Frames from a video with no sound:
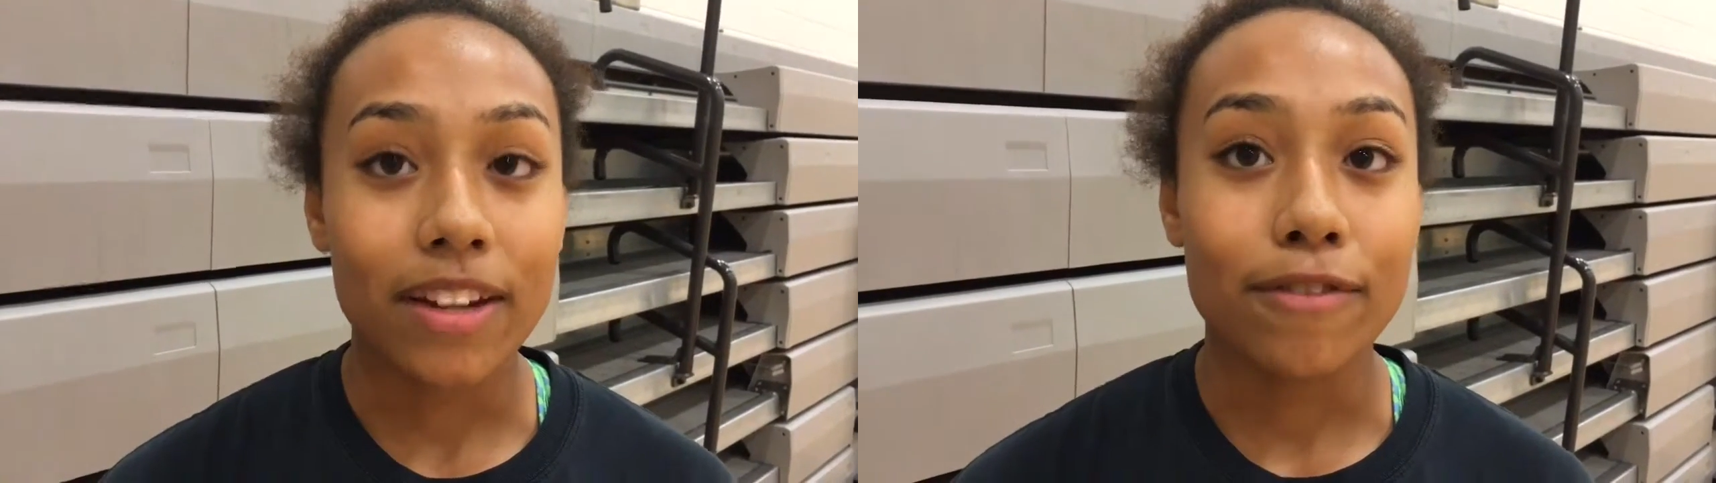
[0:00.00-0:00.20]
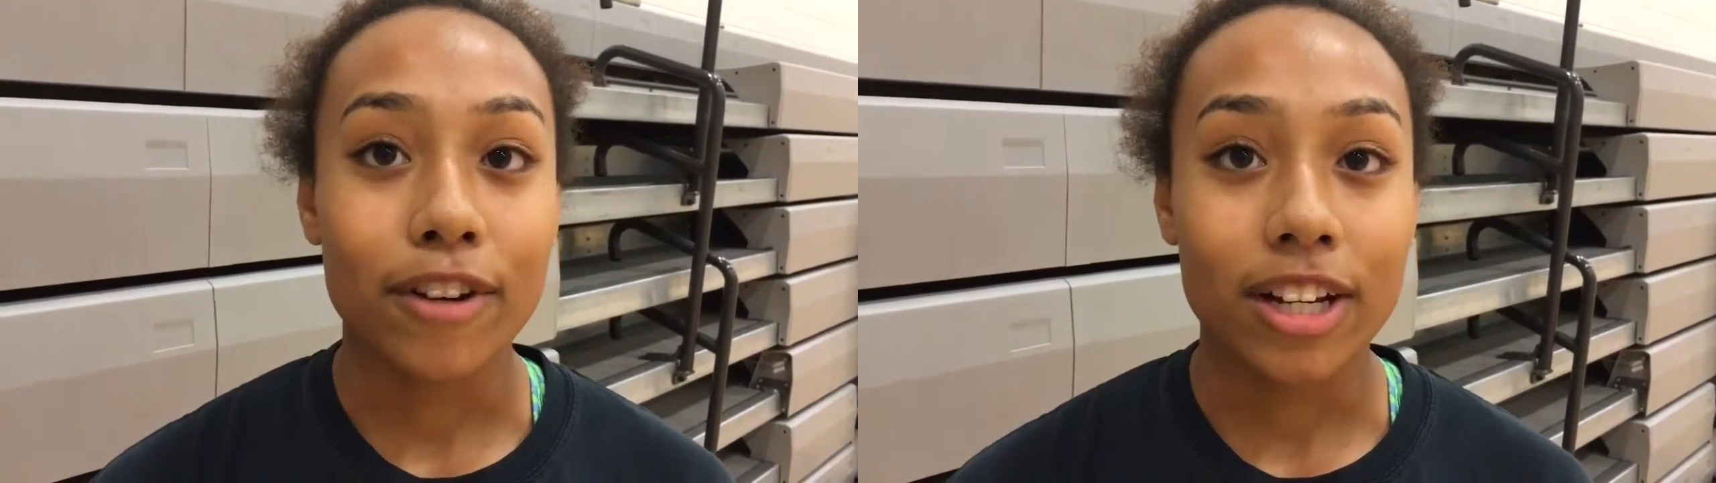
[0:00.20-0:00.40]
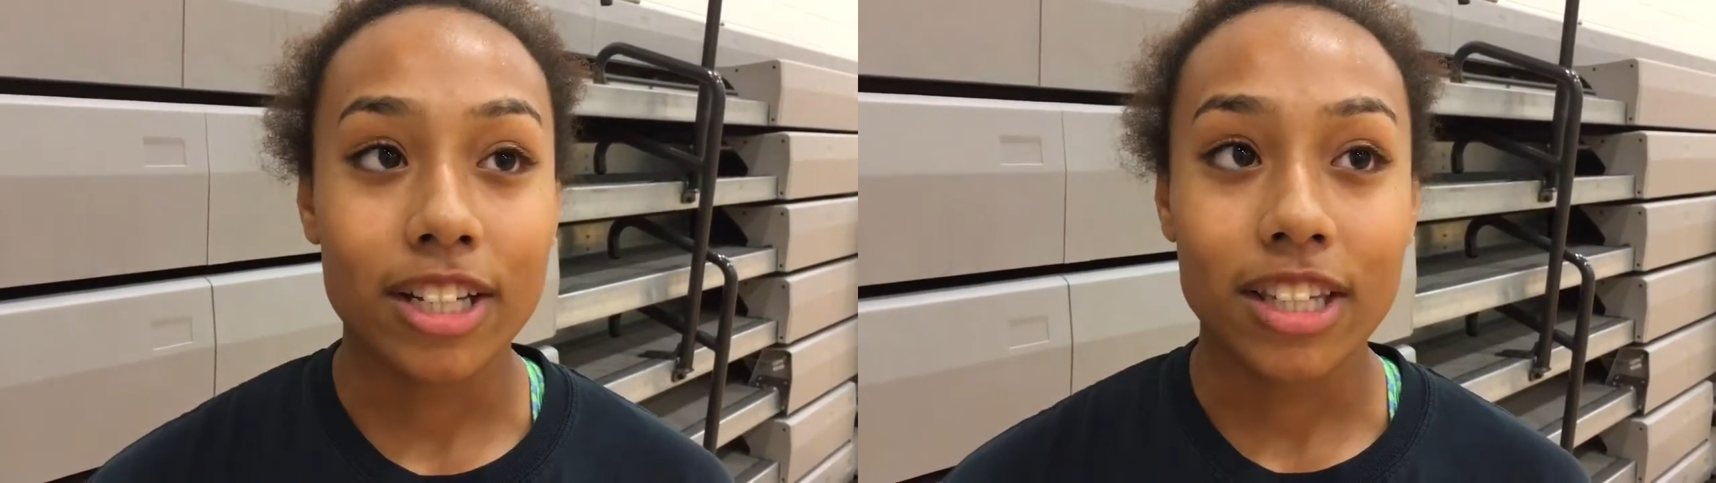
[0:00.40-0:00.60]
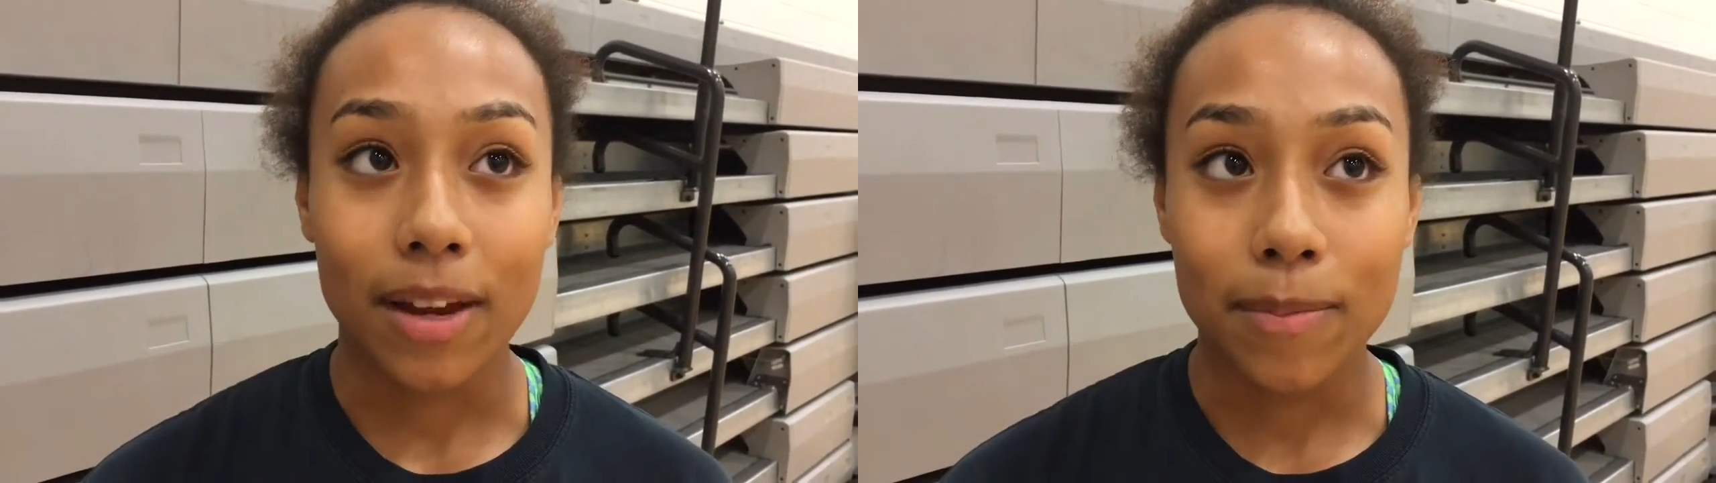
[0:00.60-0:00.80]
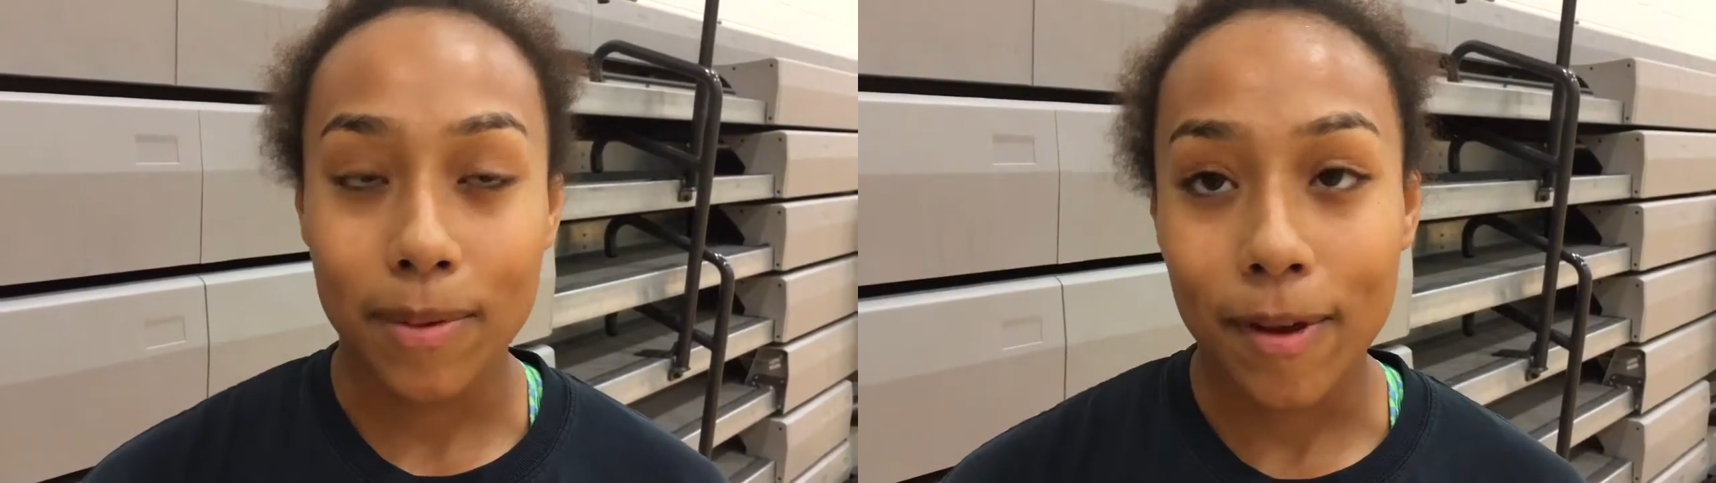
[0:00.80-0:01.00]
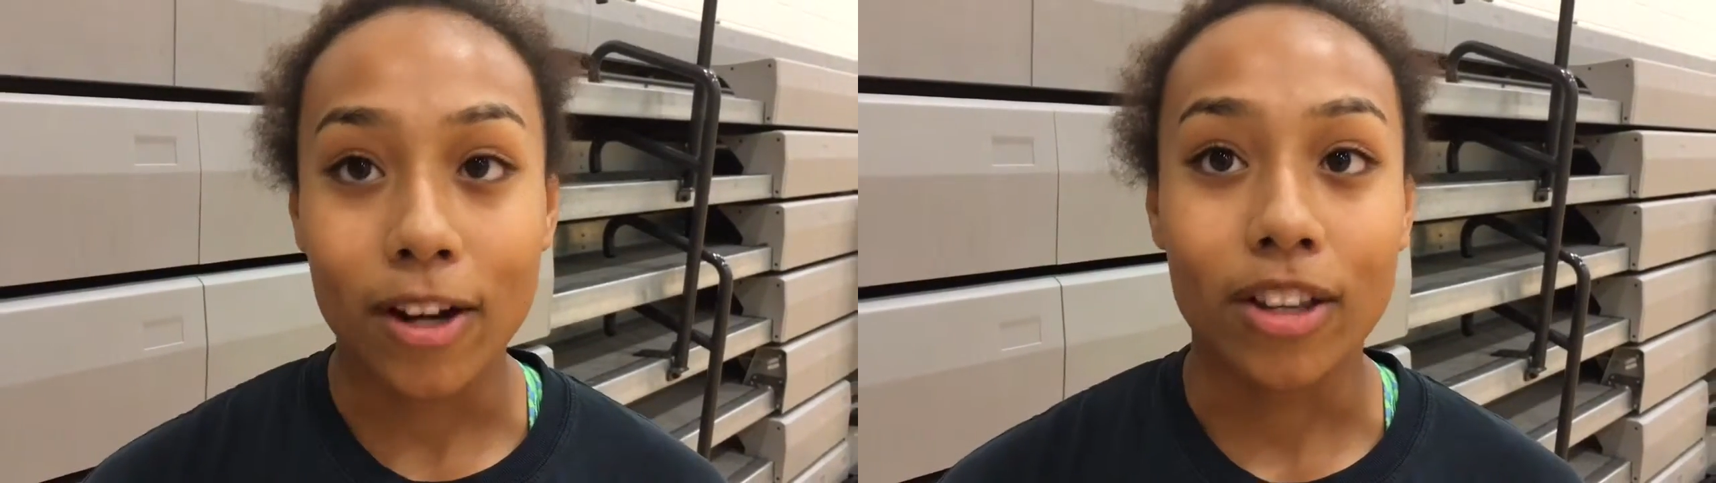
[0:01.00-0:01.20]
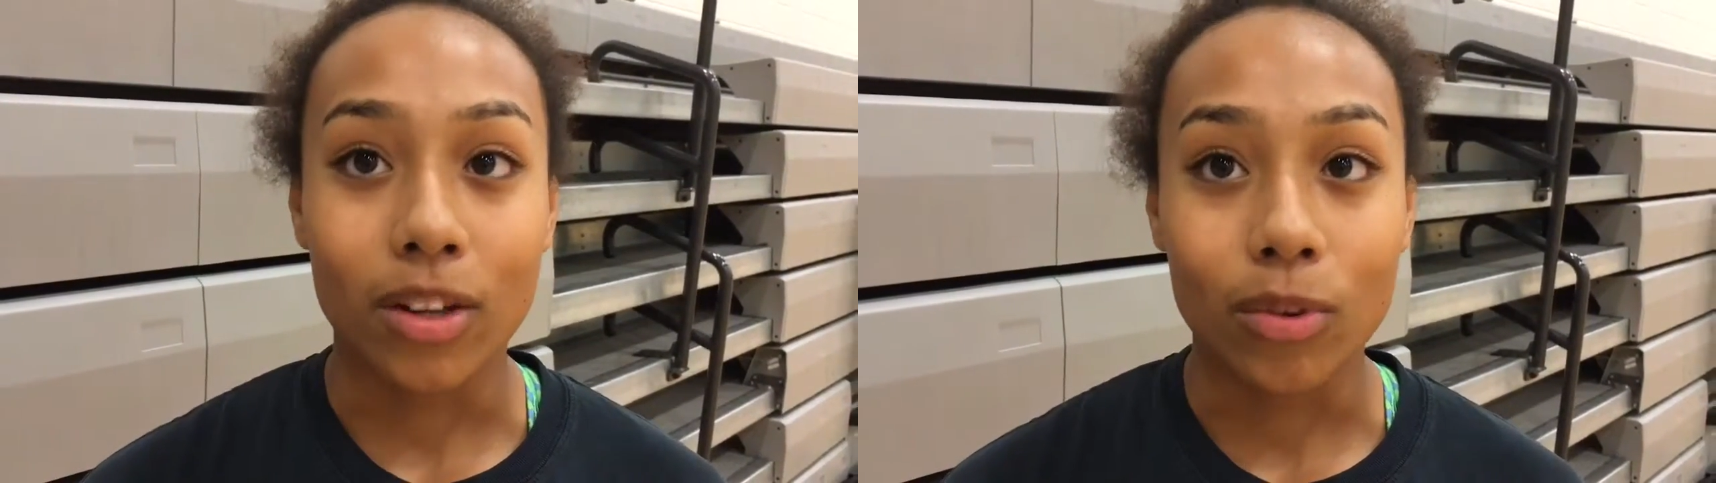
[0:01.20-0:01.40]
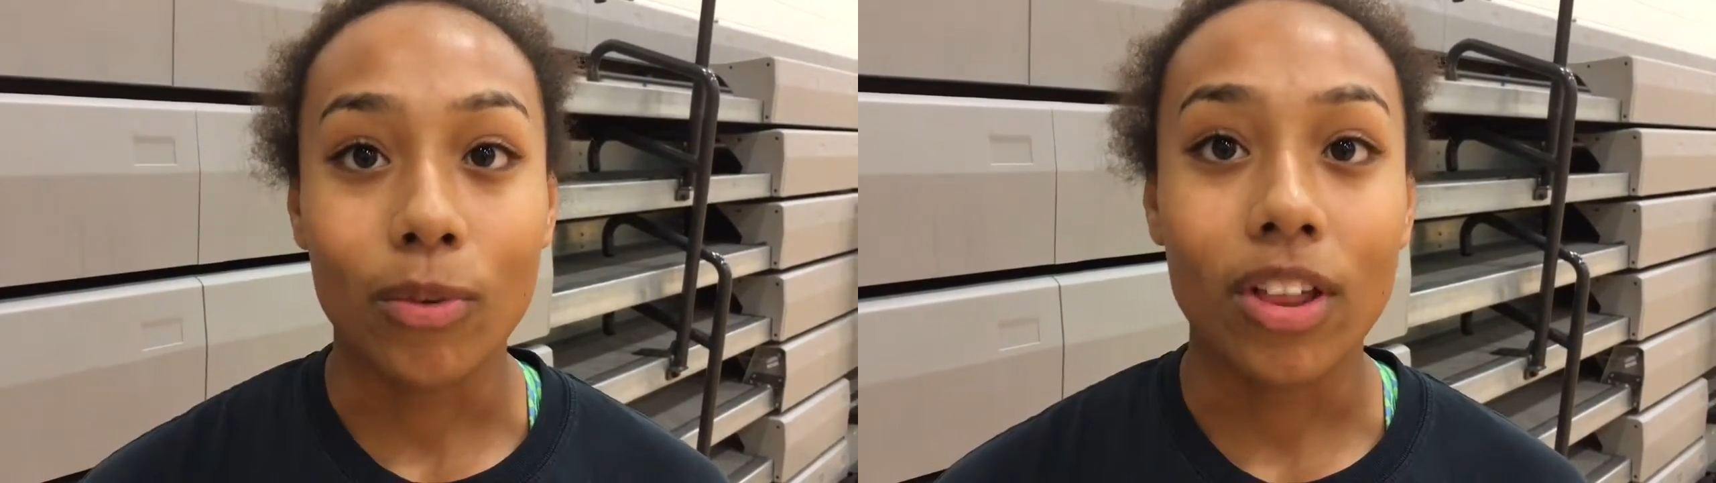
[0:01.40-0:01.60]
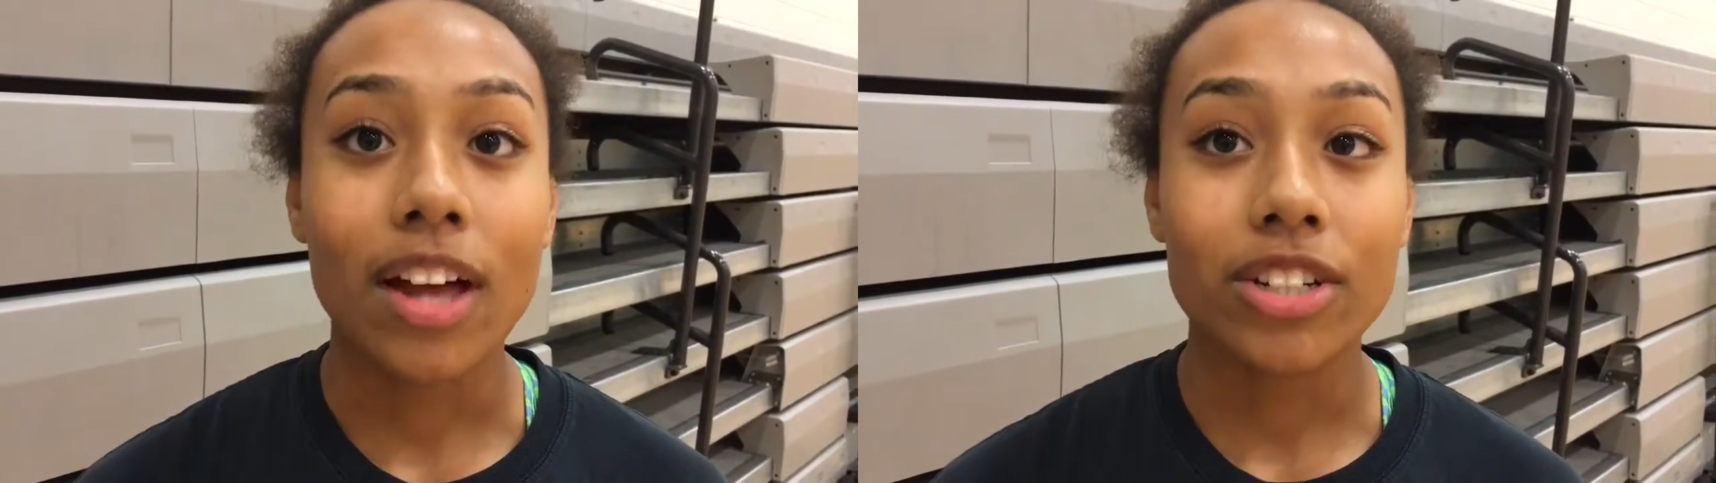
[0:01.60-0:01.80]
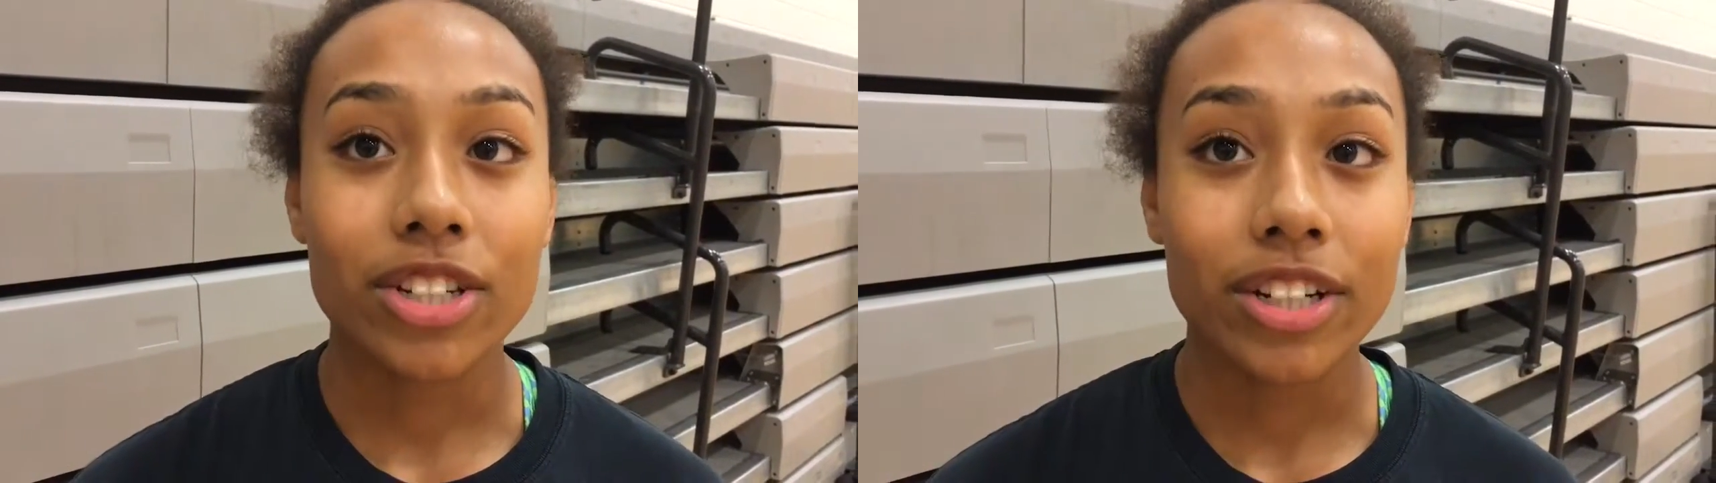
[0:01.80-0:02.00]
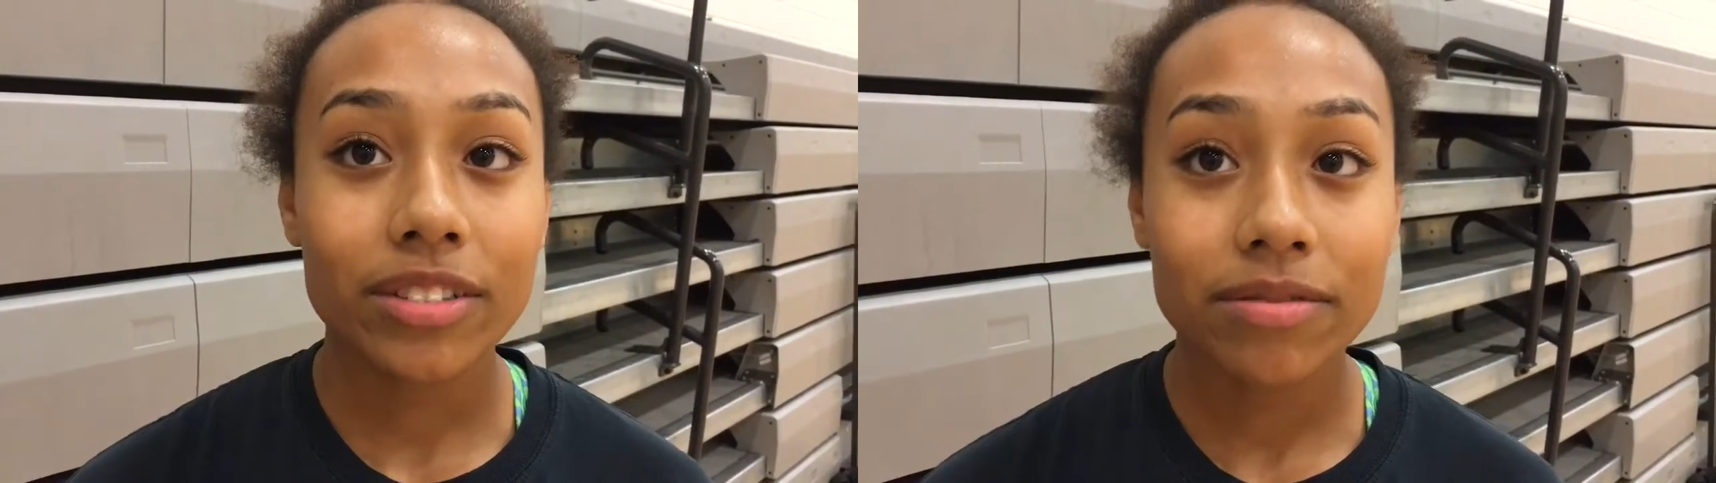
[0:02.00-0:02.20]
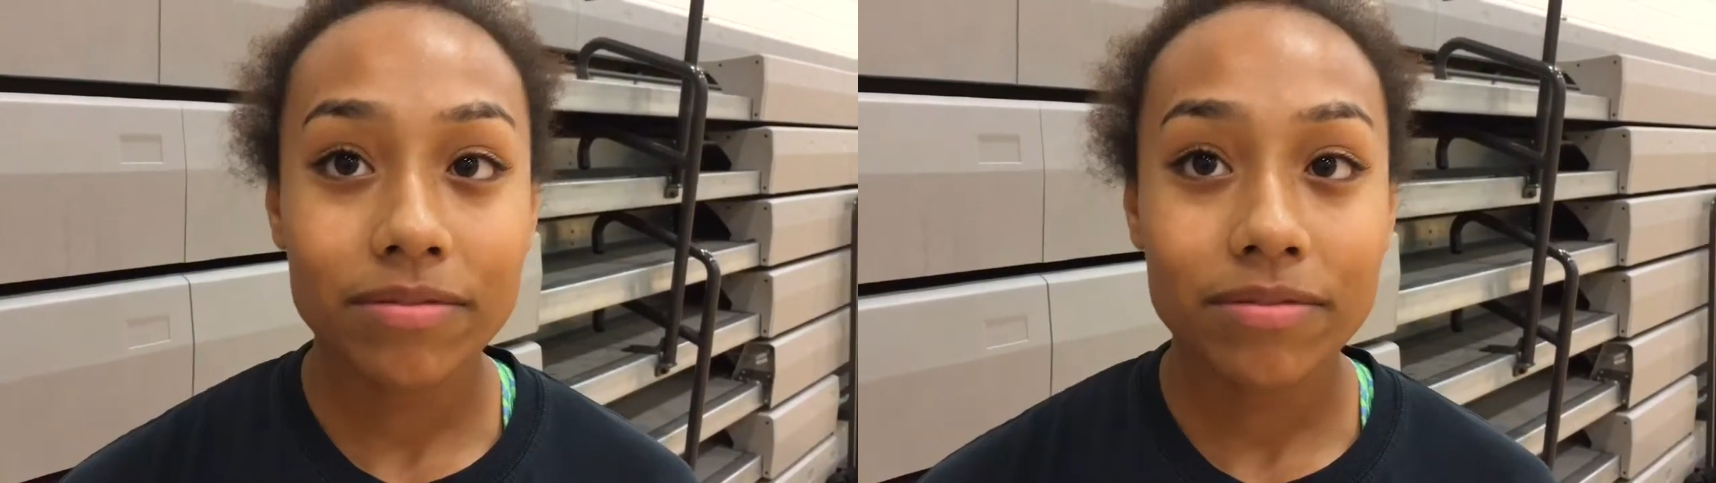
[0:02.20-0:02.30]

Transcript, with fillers: difference and be better than we were last year.